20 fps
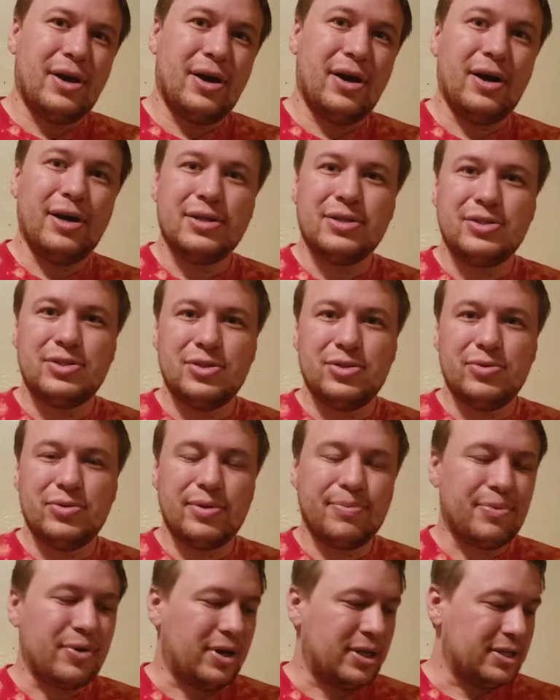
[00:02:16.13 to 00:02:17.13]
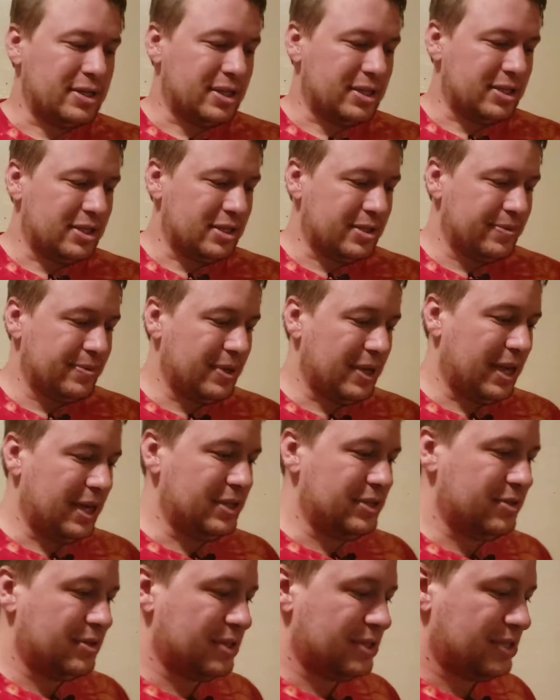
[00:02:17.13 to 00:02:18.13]
onto the process.
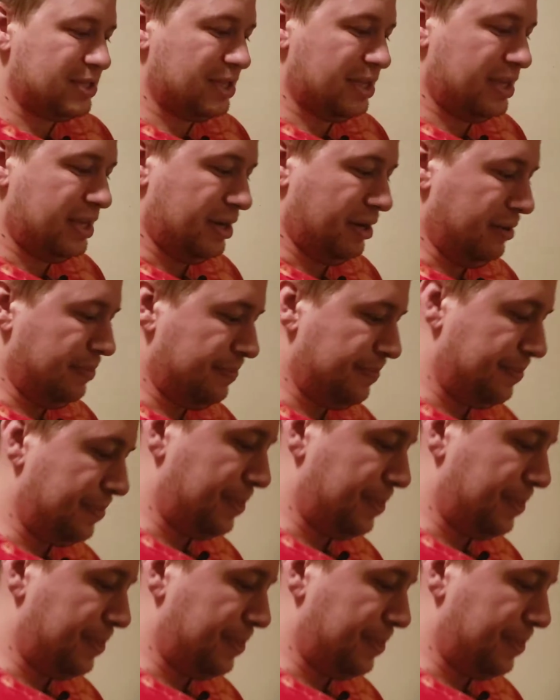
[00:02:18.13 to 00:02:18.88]
As you can see here,